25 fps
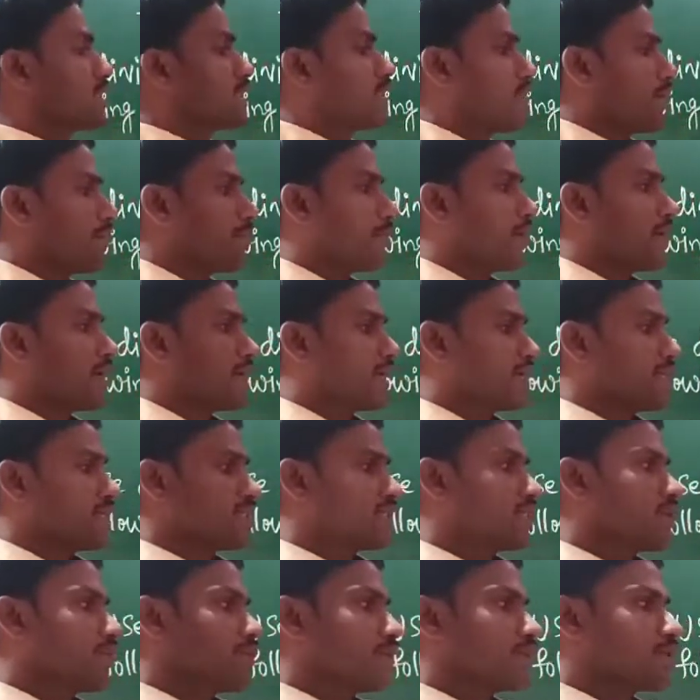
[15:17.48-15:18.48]
number
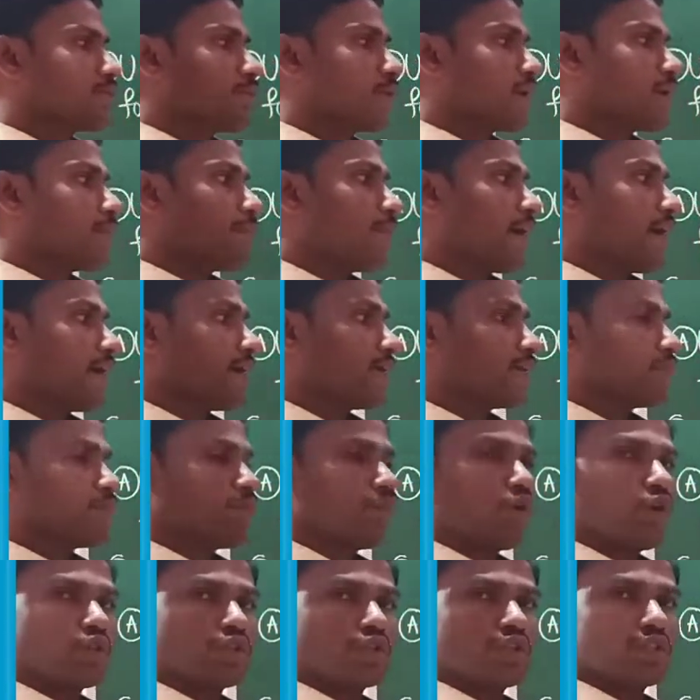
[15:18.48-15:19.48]
is divisible by
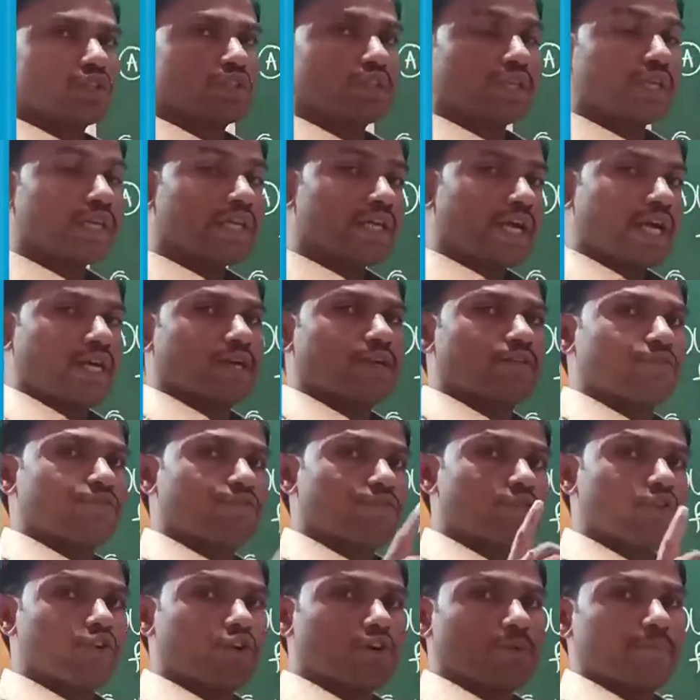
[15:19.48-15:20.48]
both 3 and
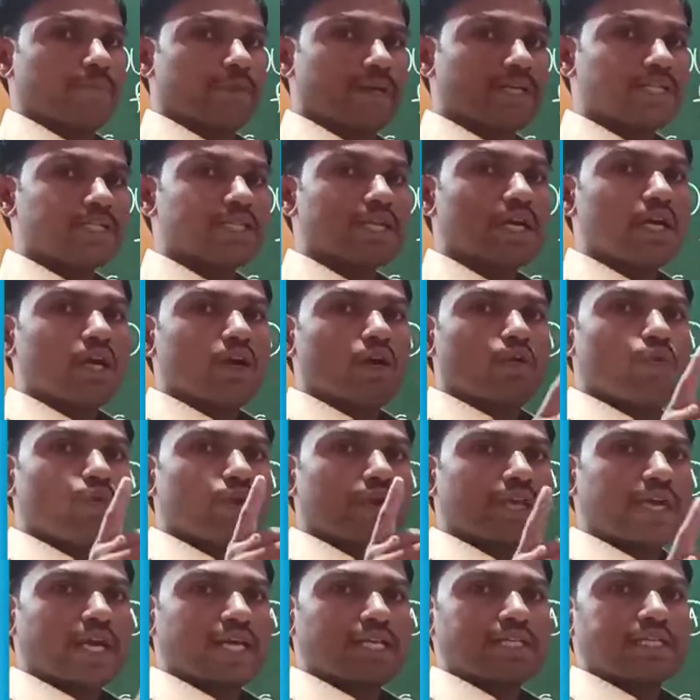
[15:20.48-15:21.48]
4, means
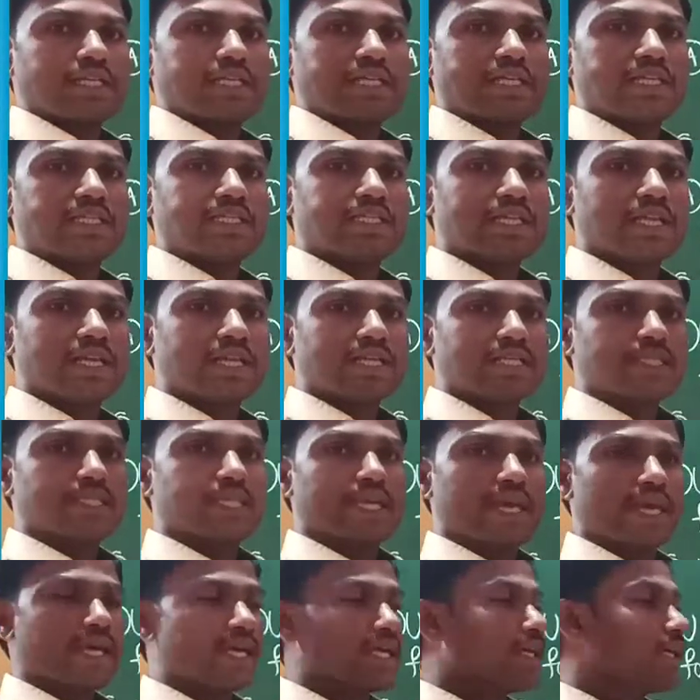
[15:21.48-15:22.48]
we can easily
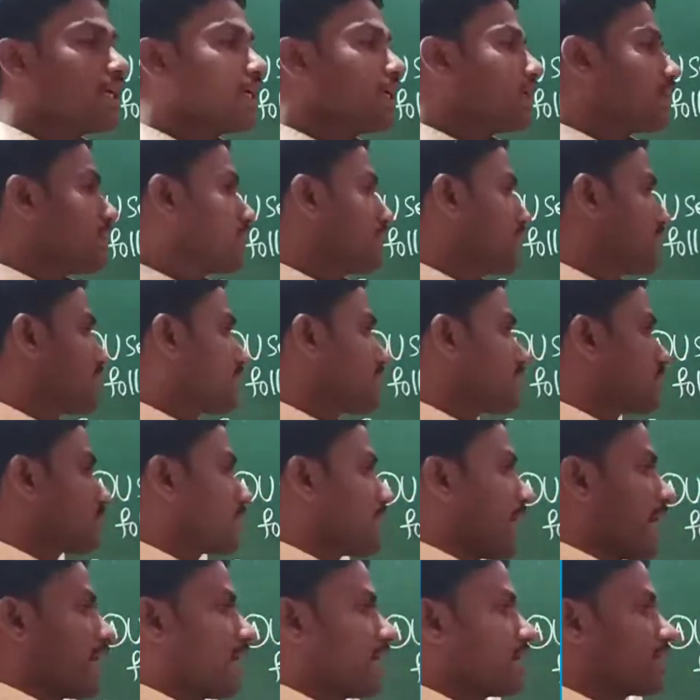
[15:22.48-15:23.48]
saying this
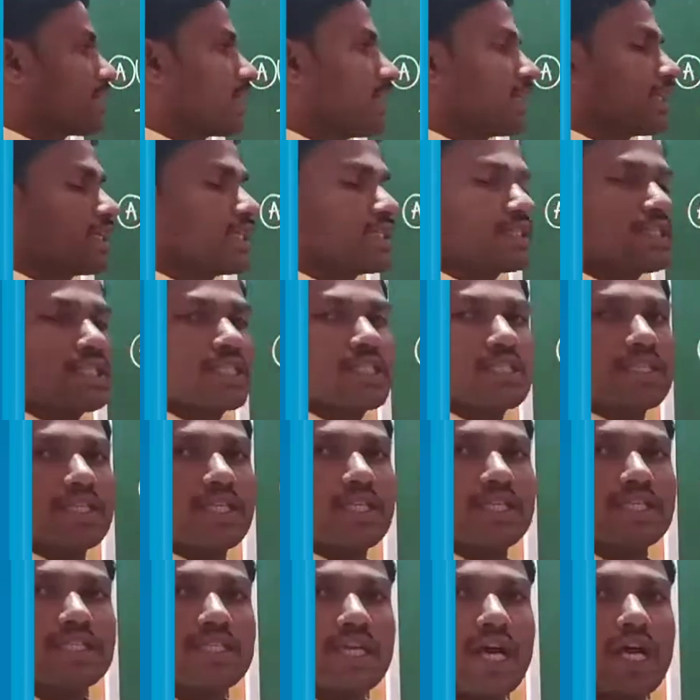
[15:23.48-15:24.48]
9 and
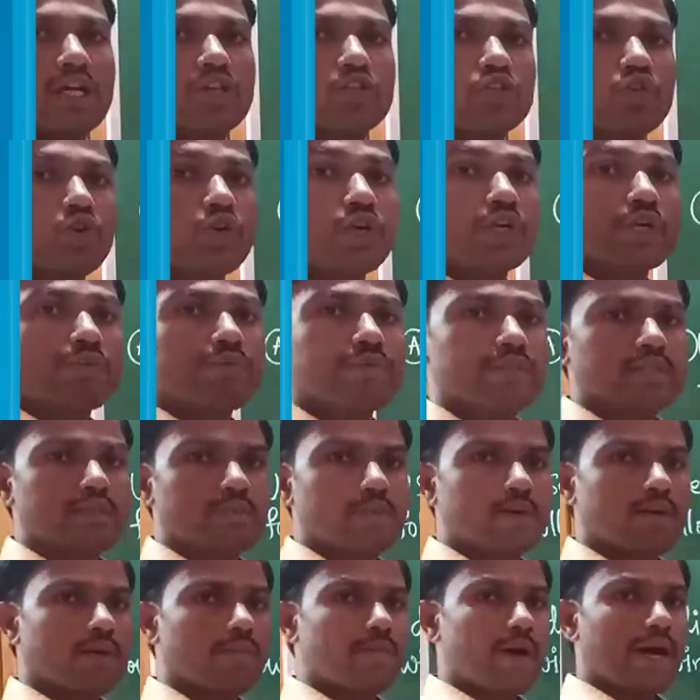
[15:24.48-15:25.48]
36 is also
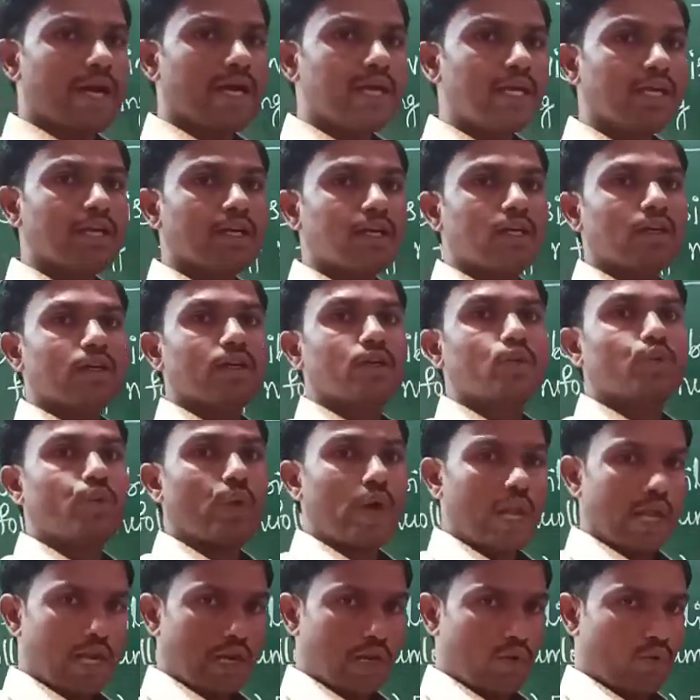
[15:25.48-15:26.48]
divisible by
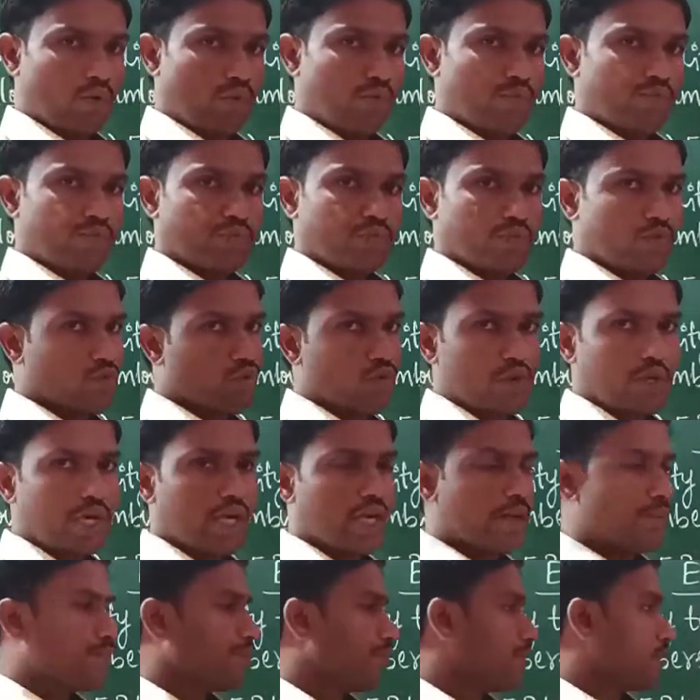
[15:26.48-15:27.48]
12.
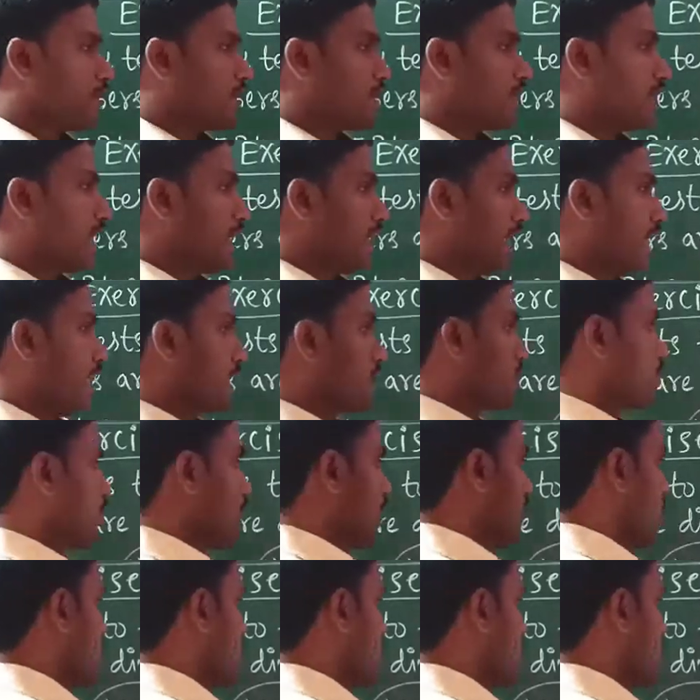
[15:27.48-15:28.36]
Okay. The next one